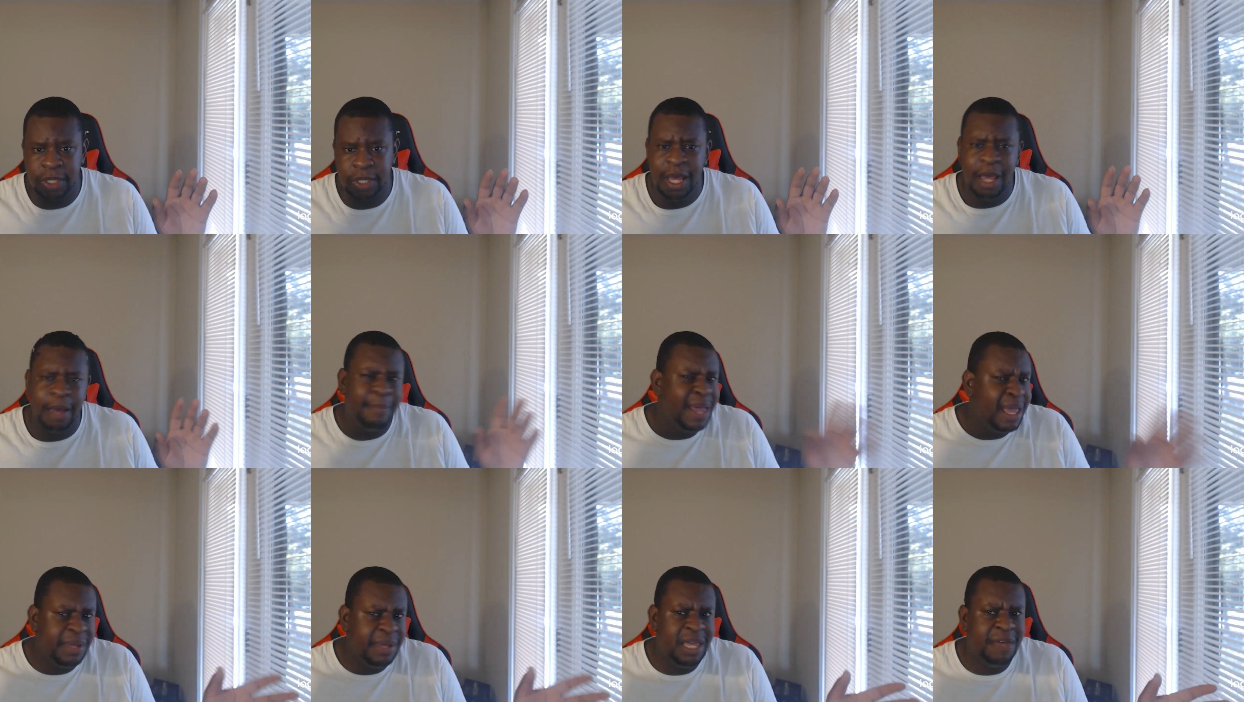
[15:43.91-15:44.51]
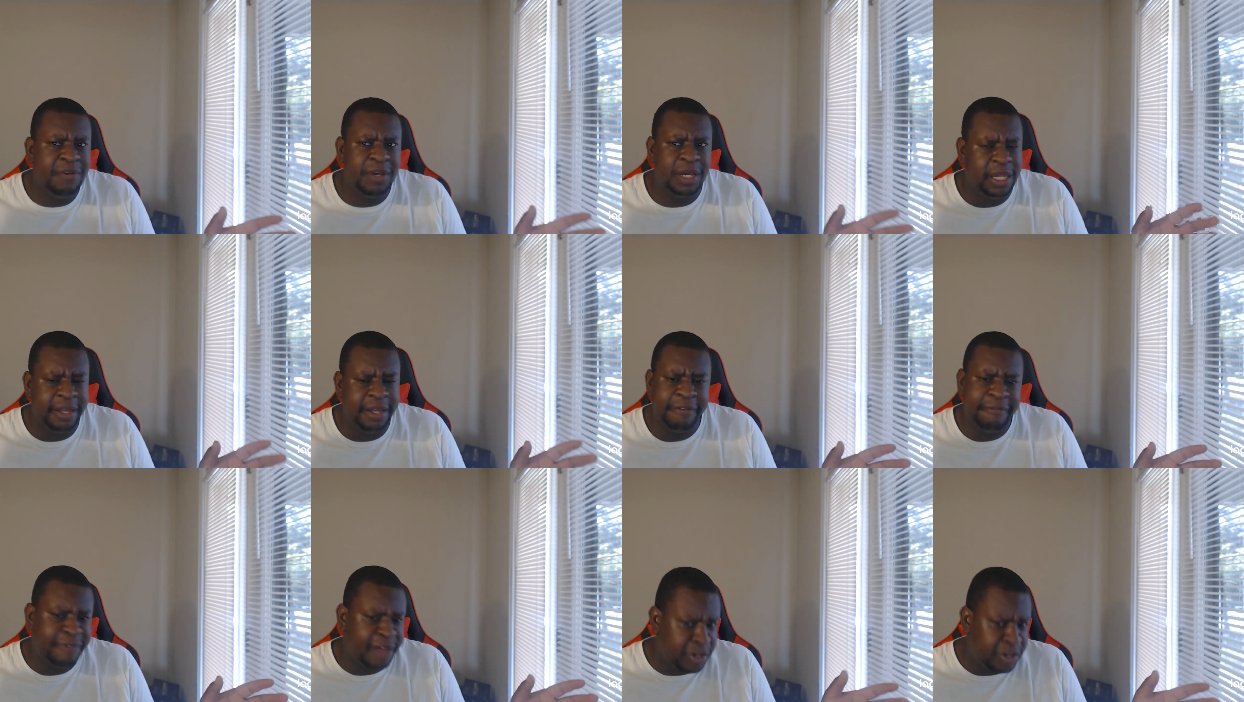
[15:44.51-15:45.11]
maybe even
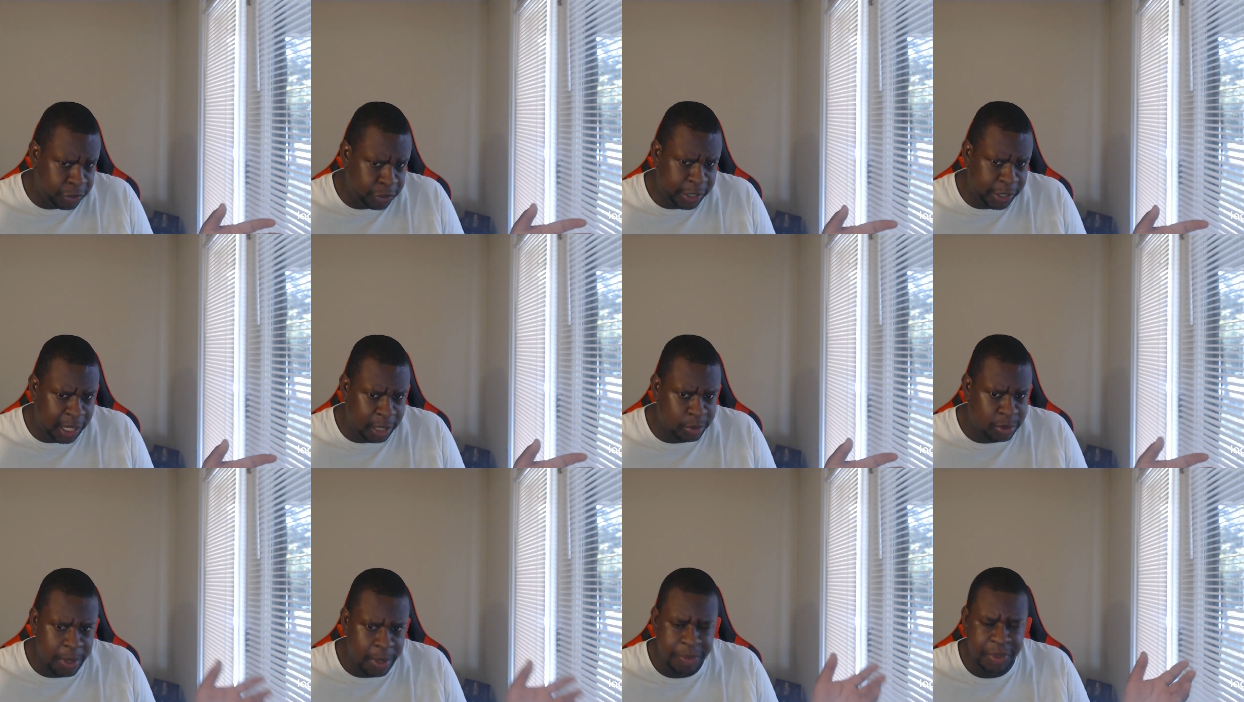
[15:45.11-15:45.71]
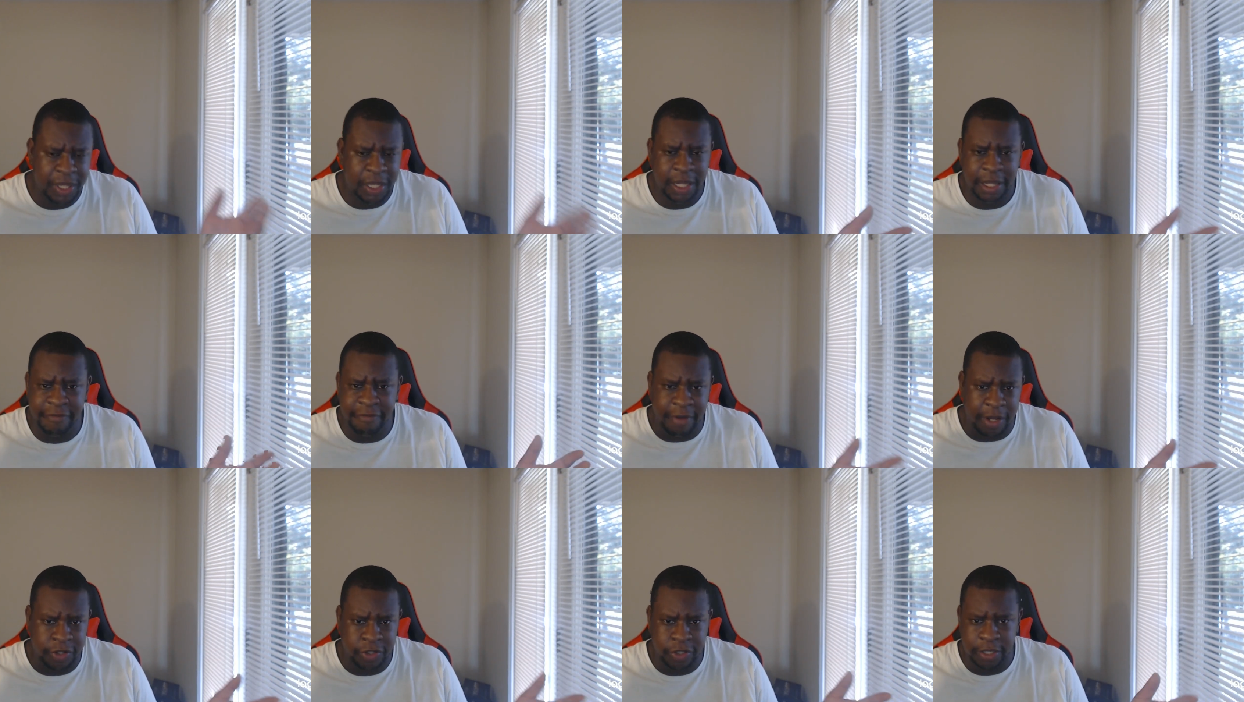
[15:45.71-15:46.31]
click-adventure games, maybe in
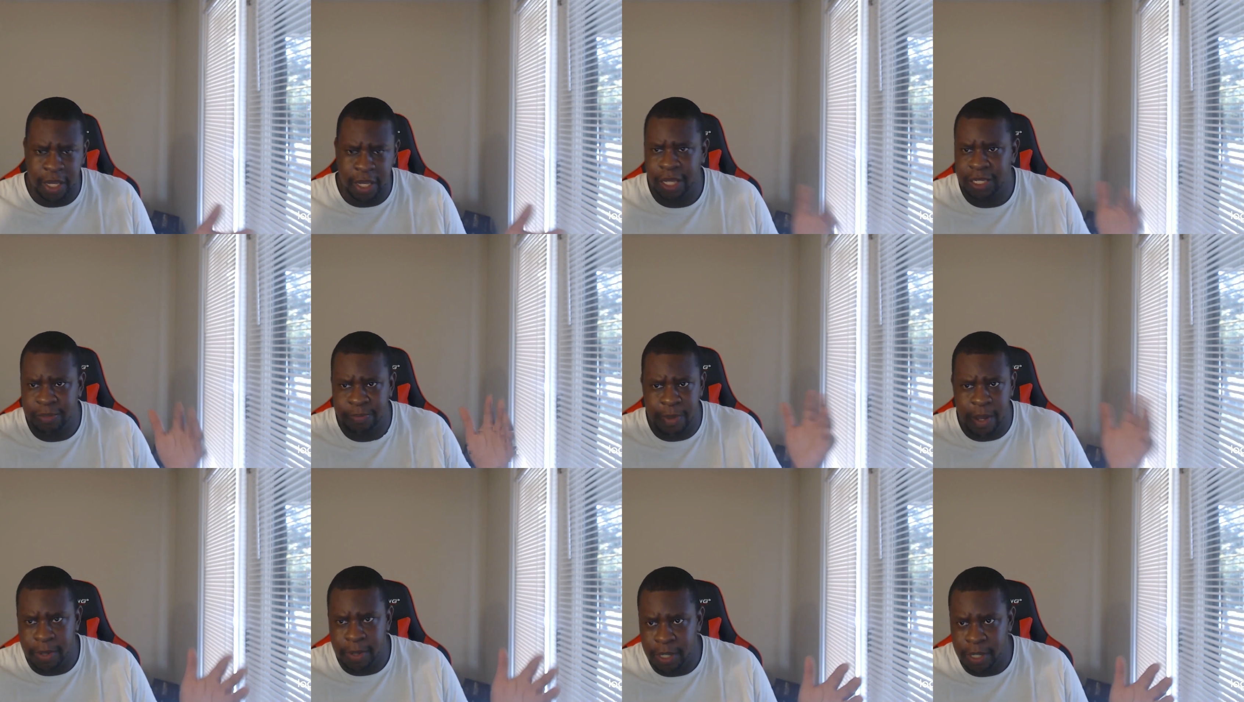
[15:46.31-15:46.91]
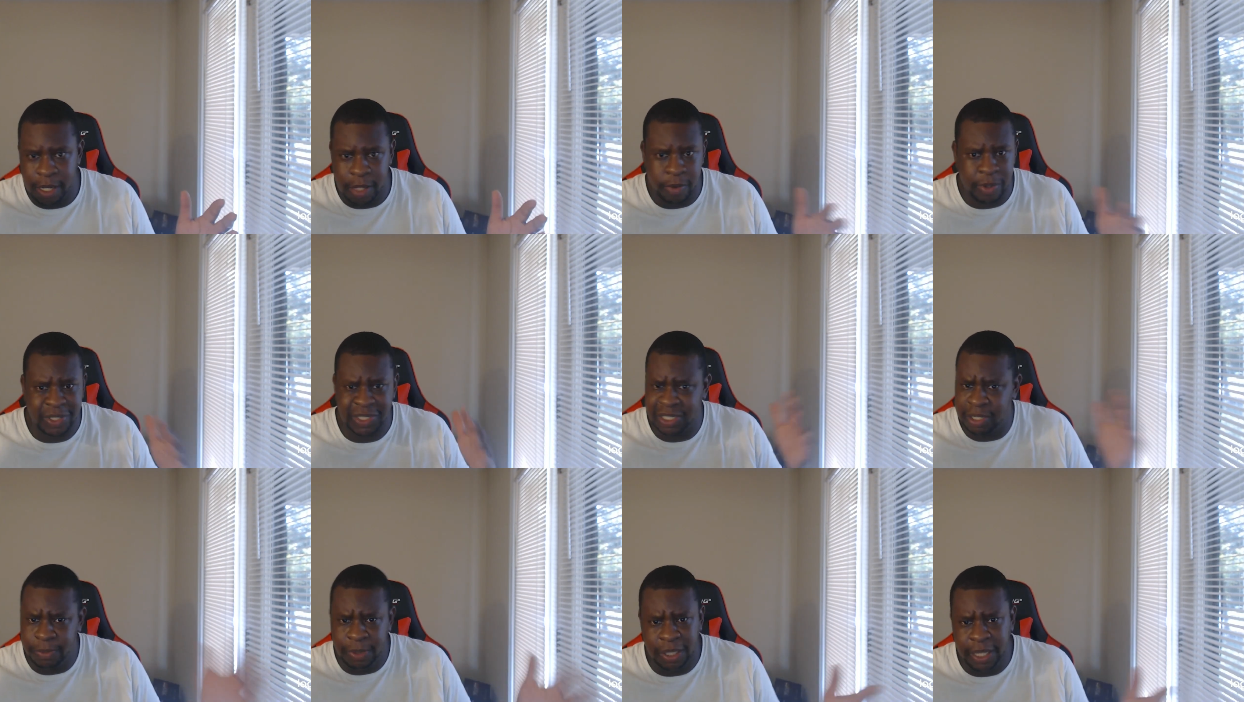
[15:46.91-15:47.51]

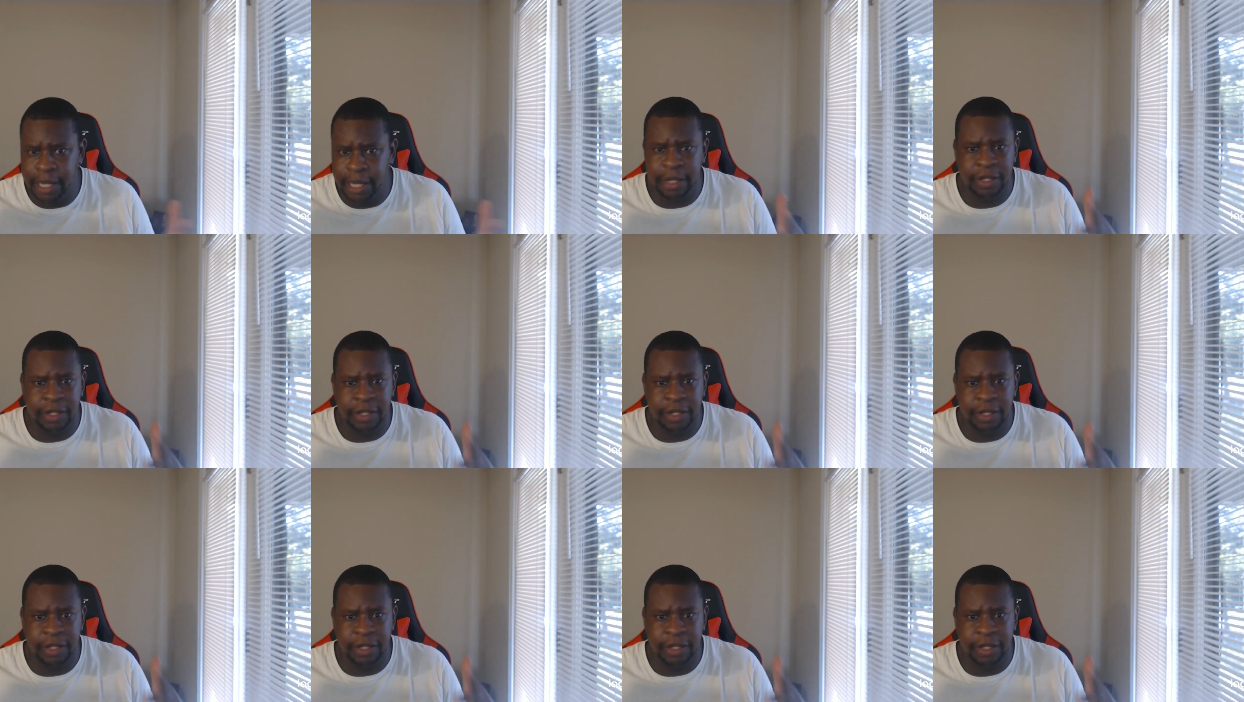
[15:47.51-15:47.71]
simulators,